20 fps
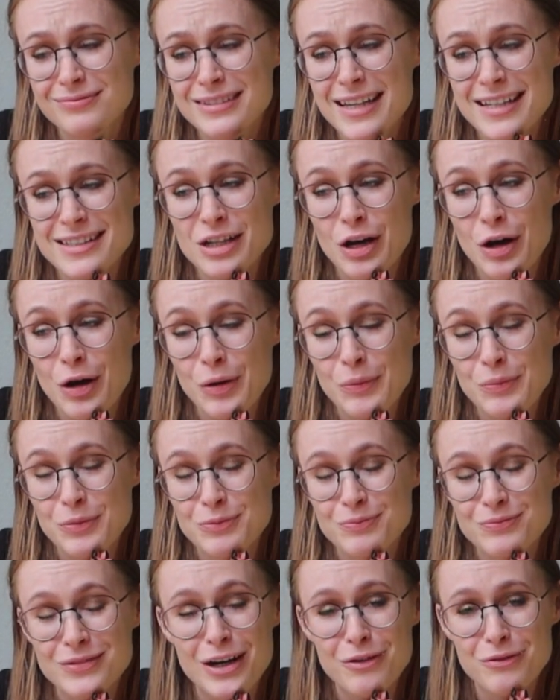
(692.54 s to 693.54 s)
Let's hope.
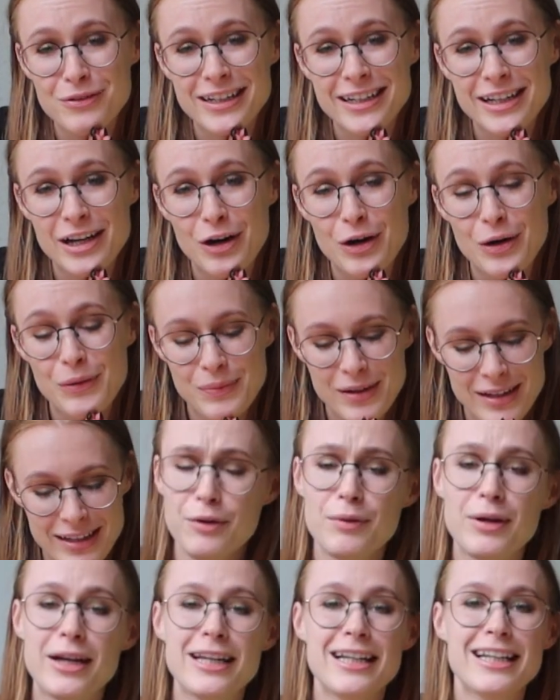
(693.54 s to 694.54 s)
I really hope.
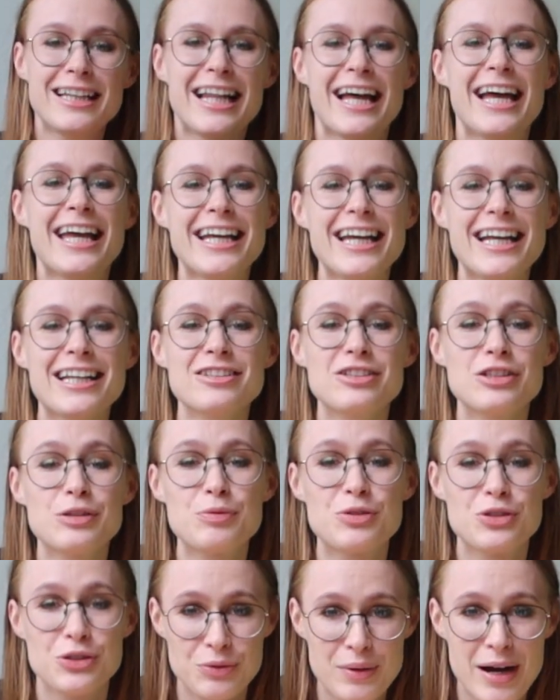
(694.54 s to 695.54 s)
Anyway, like and
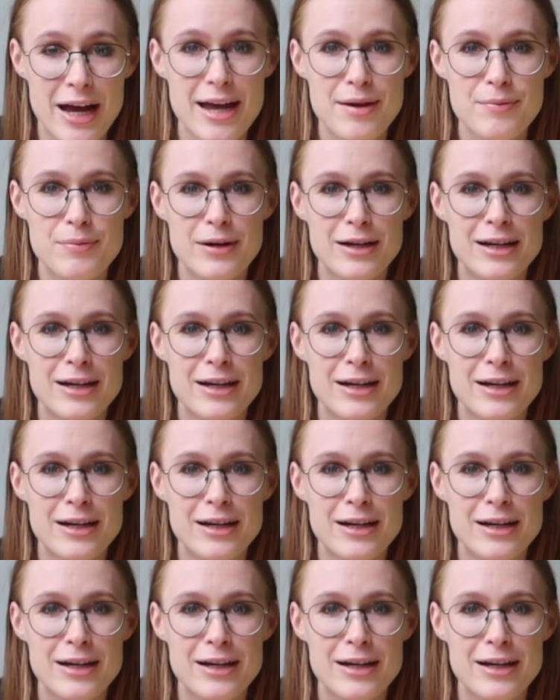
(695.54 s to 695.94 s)
subscribe,